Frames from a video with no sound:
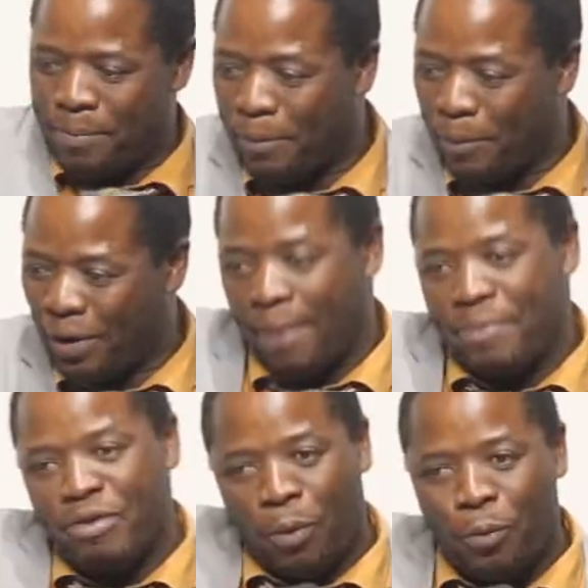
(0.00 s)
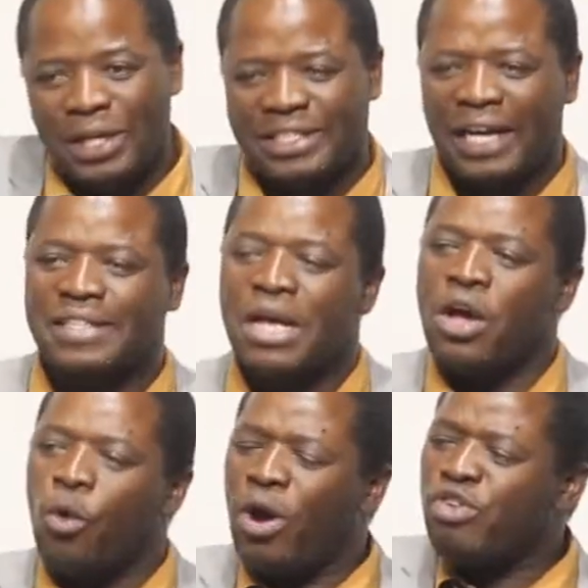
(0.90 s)
People coming from
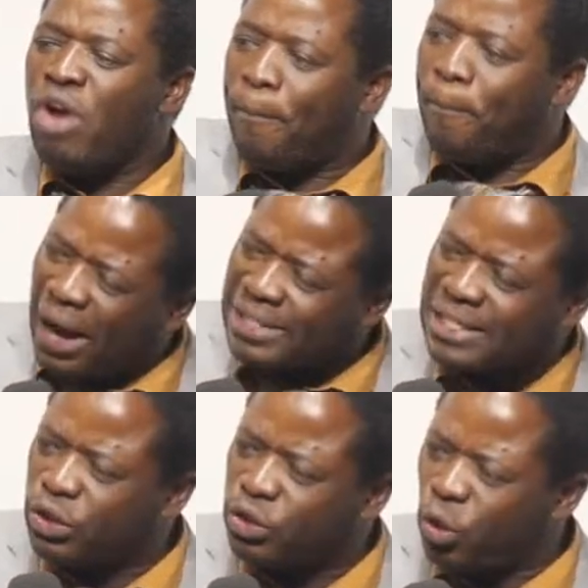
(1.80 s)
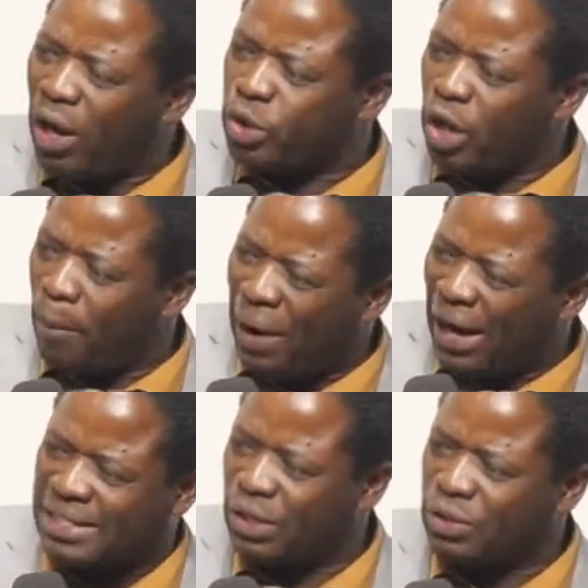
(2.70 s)
wheelchairs. When you are passing through what you are
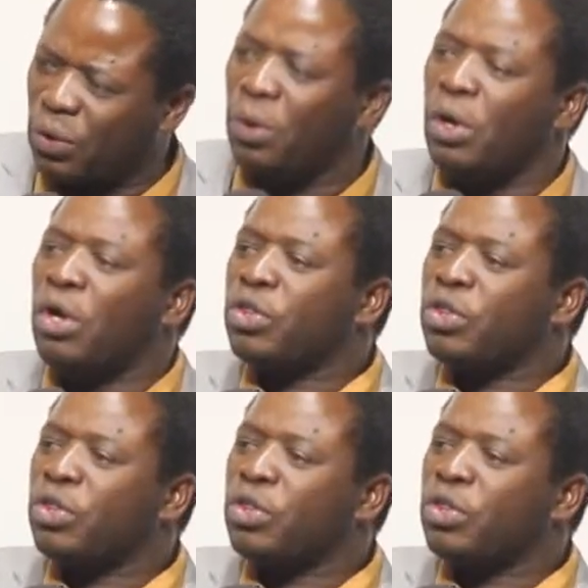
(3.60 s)
passing through,